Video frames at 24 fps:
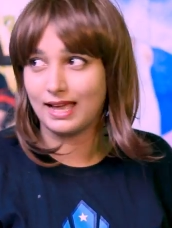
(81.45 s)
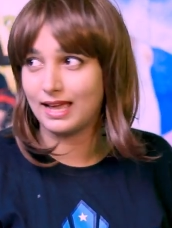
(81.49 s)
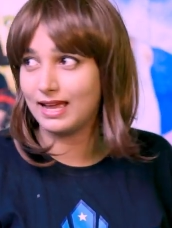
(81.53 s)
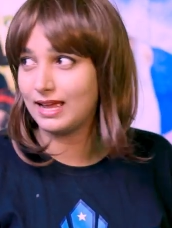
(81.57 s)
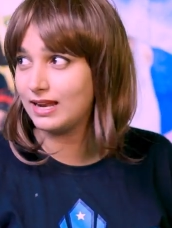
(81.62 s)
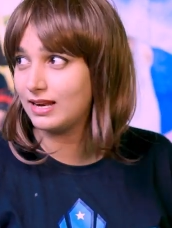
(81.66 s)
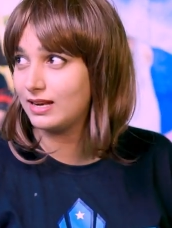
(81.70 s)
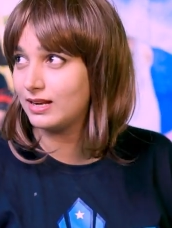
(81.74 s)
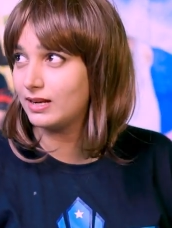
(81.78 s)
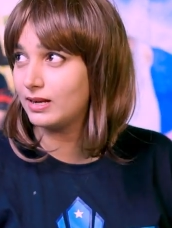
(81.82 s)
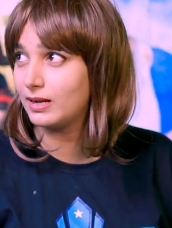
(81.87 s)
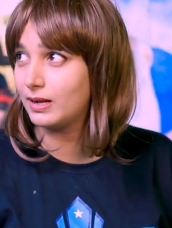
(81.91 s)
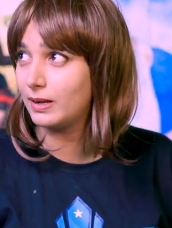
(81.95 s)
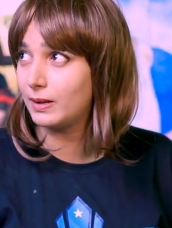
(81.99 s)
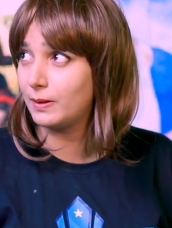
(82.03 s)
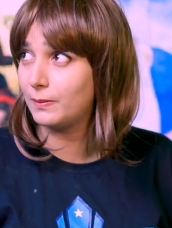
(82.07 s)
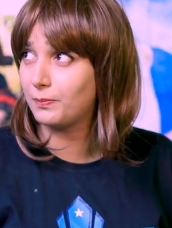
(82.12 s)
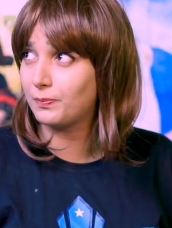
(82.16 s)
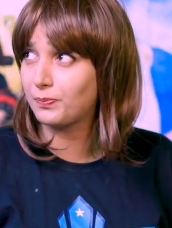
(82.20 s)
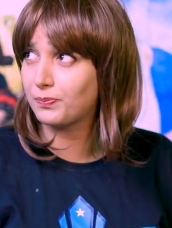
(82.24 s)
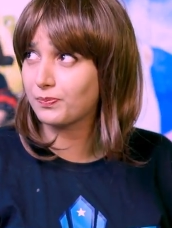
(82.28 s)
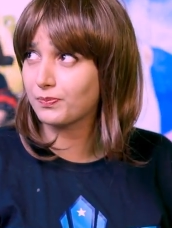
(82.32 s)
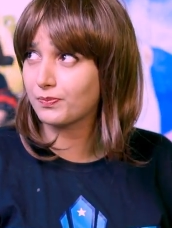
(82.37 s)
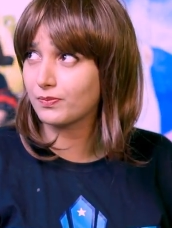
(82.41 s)
And
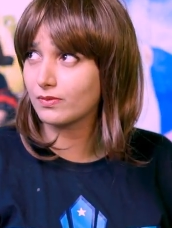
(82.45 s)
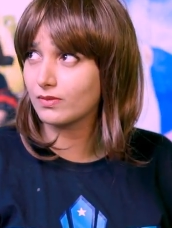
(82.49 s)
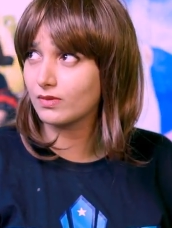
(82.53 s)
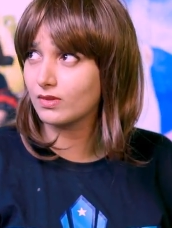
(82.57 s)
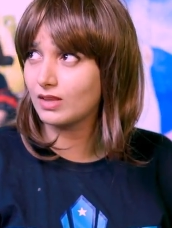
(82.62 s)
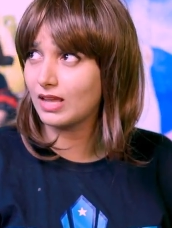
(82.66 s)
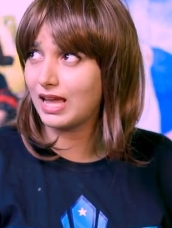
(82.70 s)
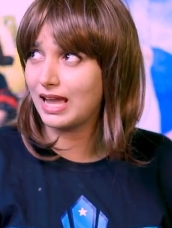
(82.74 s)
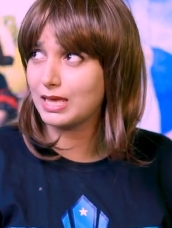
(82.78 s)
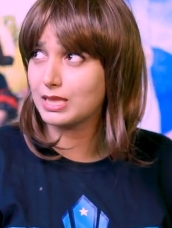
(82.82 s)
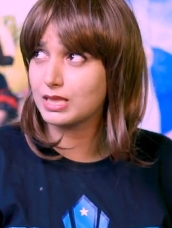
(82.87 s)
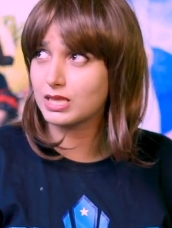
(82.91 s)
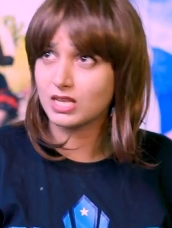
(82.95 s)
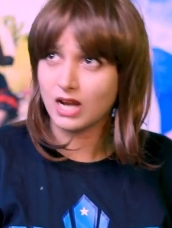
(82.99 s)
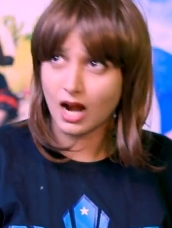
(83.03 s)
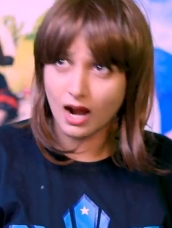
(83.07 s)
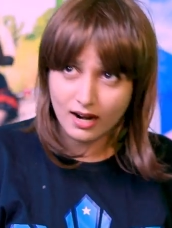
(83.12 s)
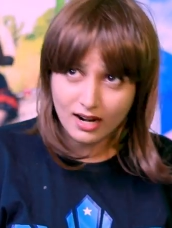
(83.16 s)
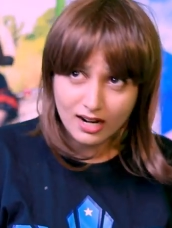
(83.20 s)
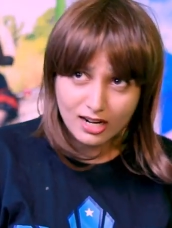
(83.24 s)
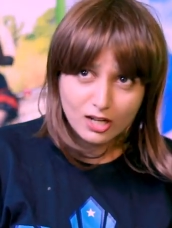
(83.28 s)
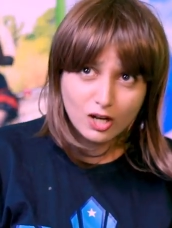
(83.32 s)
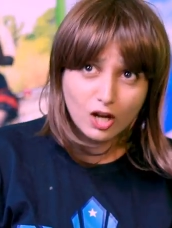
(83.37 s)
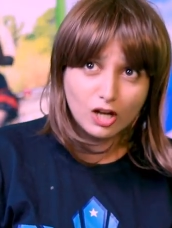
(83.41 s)
I
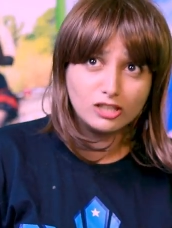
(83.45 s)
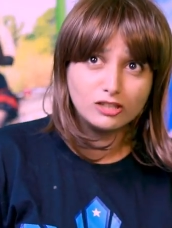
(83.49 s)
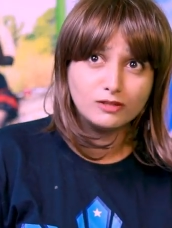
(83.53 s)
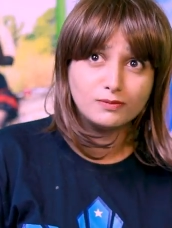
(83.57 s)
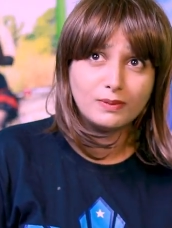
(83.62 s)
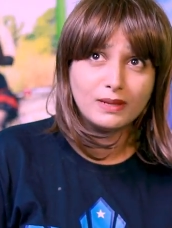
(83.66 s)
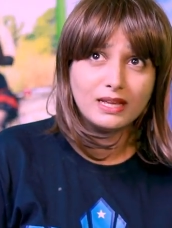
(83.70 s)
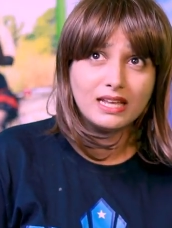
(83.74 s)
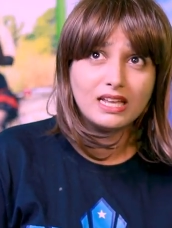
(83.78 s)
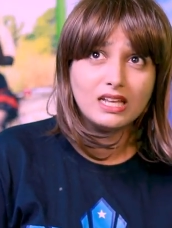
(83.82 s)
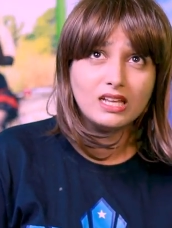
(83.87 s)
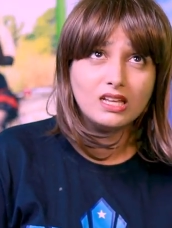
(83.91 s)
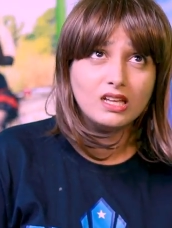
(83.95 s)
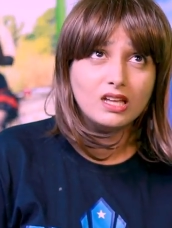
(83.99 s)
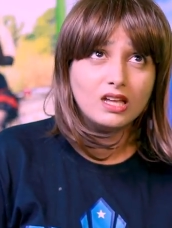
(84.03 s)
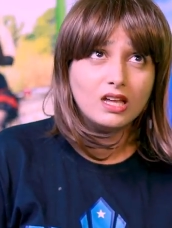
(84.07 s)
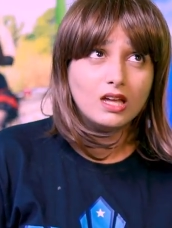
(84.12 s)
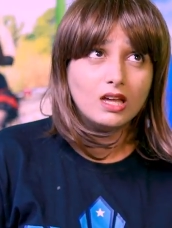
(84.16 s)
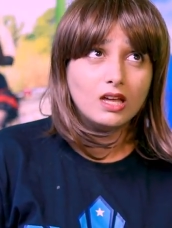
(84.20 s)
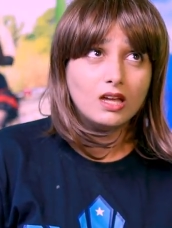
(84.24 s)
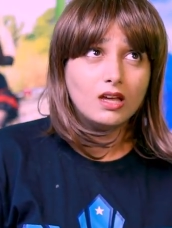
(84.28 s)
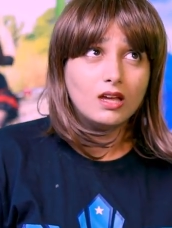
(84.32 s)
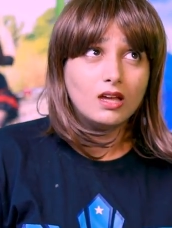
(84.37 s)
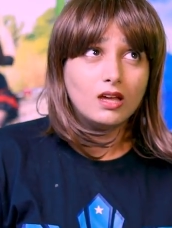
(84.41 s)
started cosplaying
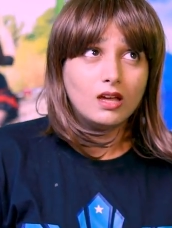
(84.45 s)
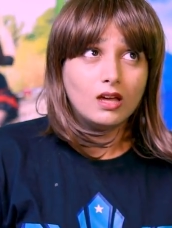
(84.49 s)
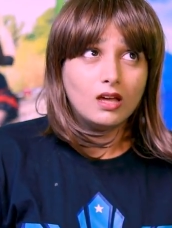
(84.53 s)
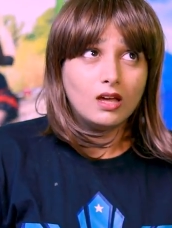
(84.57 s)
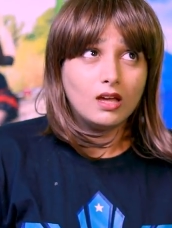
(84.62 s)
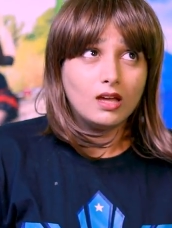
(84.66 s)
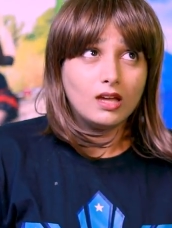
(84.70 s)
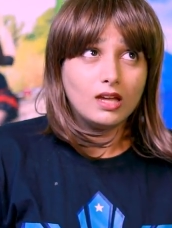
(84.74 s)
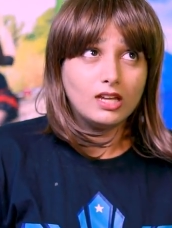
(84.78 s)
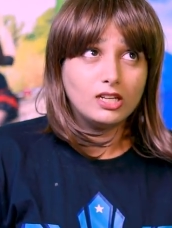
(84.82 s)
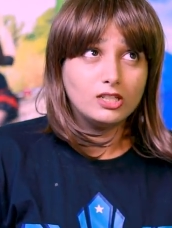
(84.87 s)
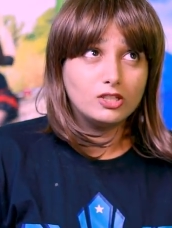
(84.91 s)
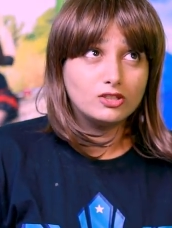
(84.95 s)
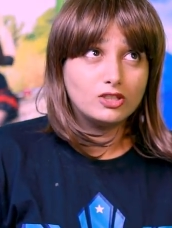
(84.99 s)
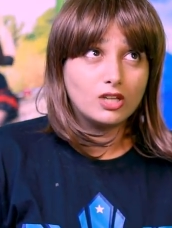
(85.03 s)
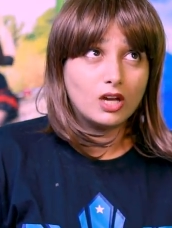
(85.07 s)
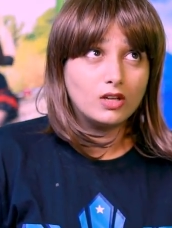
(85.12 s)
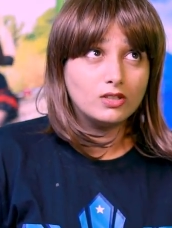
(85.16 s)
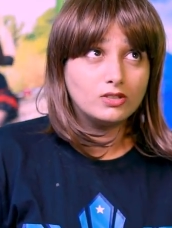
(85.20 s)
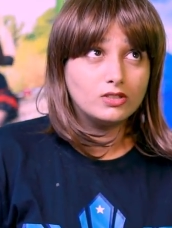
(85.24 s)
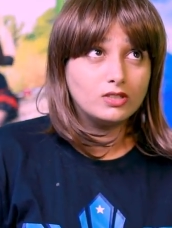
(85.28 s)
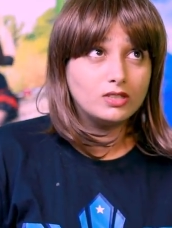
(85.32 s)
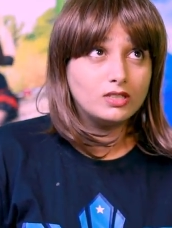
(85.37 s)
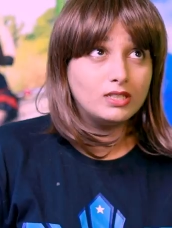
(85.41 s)
in
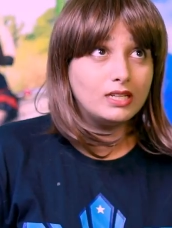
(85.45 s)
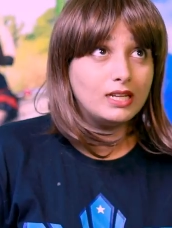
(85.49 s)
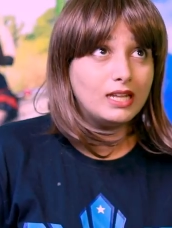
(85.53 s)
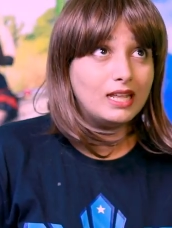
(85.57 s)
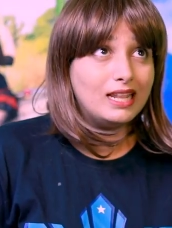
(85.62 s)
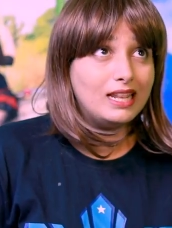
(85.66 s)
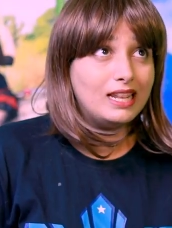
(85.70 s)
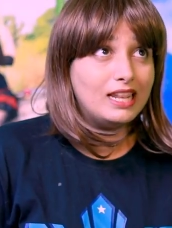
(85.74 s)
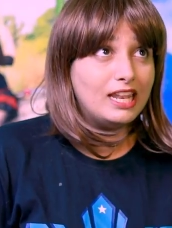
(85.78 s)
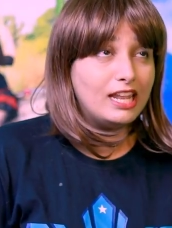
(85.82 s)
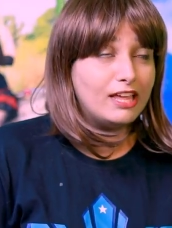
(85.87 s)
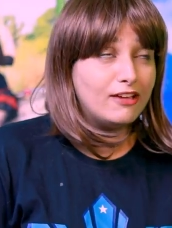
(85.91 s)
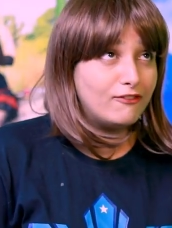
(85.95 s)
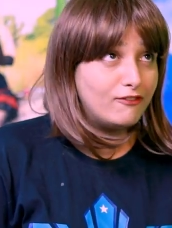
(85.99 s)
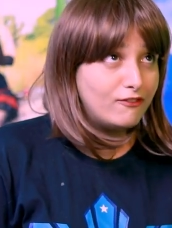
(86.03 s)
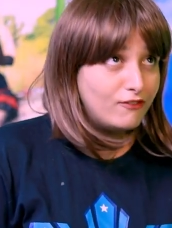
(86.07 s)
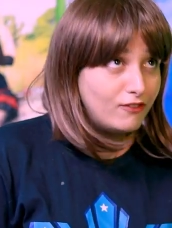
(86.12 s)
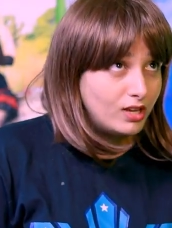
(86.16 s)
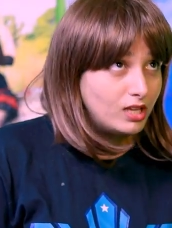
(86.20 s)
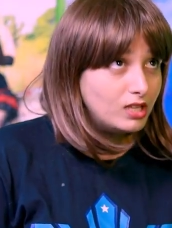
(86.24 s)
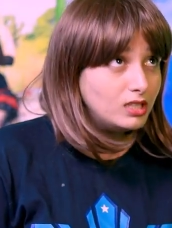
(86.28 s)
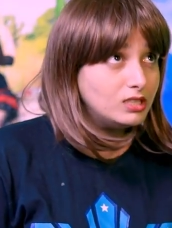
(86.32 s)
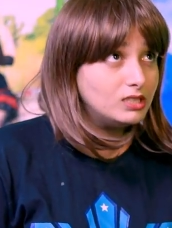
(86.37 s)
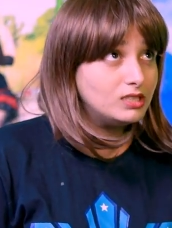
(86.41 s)

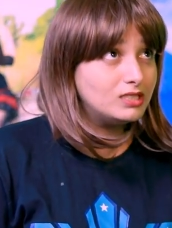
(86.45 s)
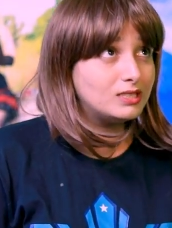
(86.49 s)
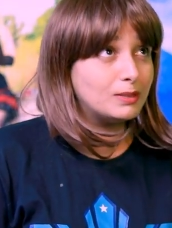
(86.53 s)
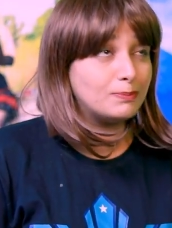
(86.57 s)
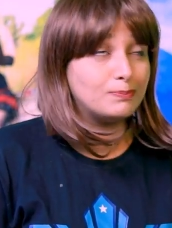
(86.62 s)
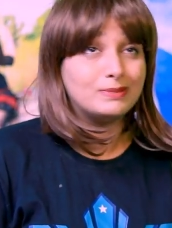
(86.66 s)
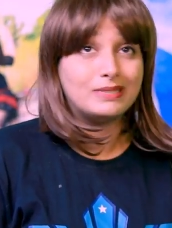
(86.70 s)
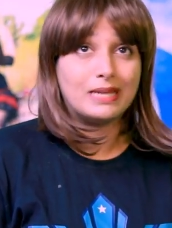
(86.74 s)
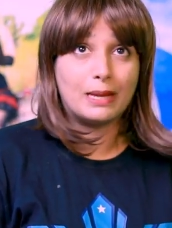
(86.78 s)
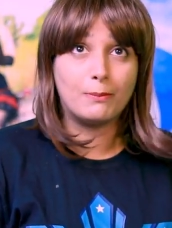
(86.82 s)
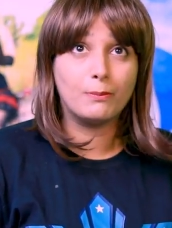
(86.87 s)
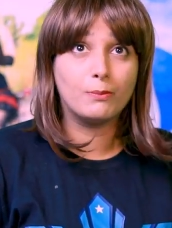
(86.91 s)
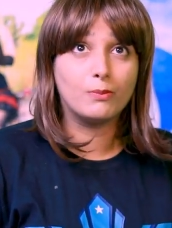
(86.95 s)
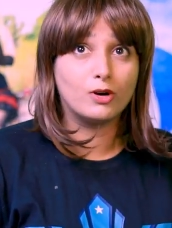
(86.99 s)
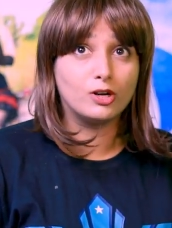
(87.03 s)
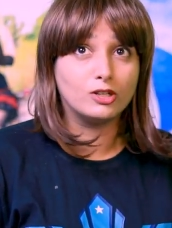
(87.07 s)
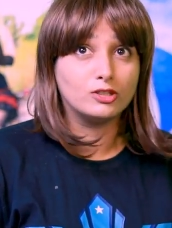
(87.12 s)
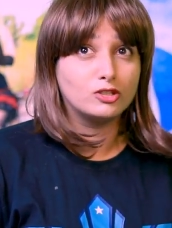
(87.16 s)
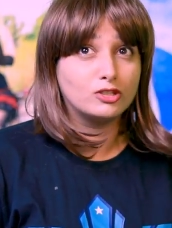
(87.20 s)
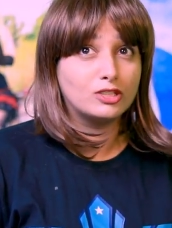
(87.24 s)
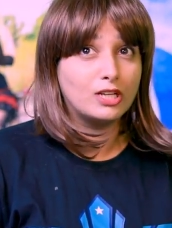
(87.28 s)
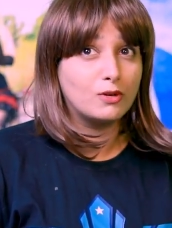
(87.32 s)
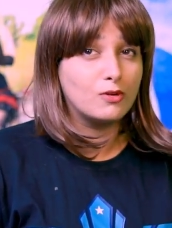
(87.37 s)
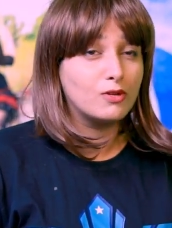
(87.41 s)
2011
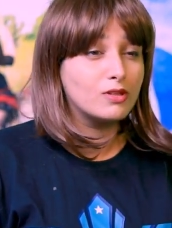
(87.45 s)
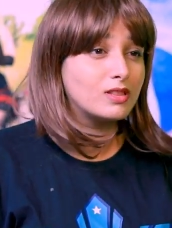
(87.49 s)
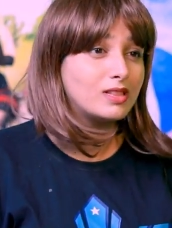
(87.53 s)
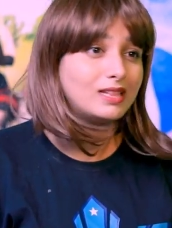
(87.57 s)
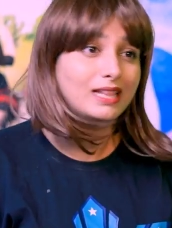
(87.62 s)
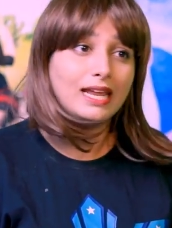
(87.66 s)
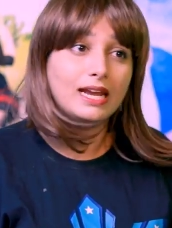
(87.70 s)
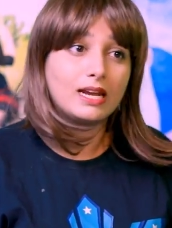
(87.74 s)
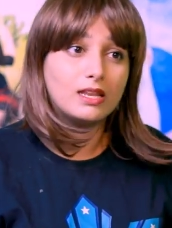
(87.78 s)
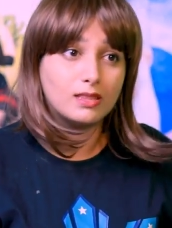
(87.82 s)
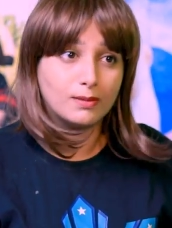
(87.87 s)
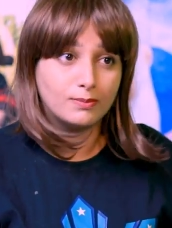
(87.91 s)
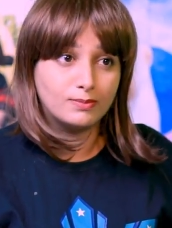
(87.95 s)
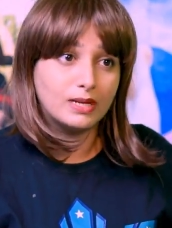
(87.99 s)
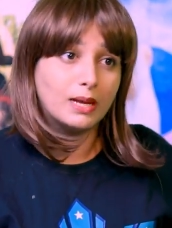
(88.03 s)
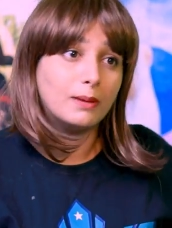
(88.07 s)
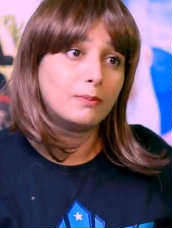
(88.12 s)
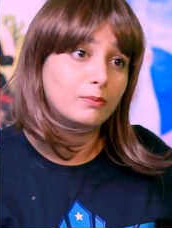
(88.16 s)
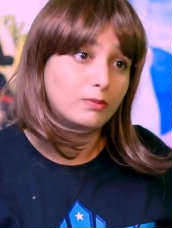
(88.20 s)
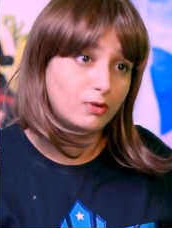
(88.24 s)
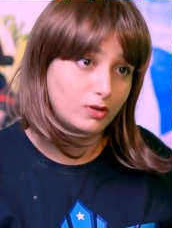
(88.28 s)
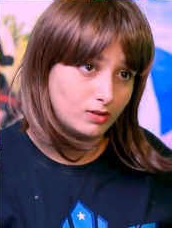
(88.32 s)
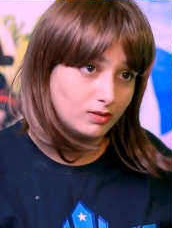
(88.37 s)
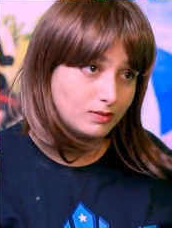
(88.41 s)
September, so that was late
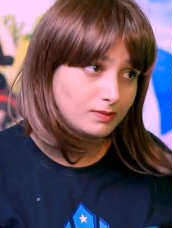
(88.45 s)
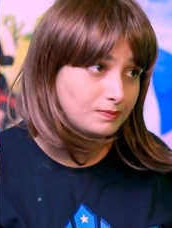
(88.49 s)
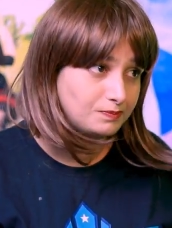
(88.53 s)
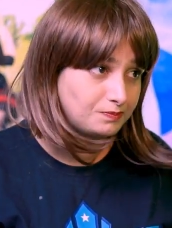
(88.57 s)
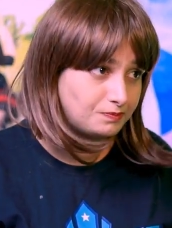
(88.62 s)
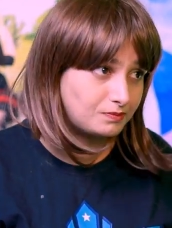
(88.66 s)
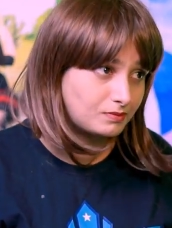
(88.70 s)
September.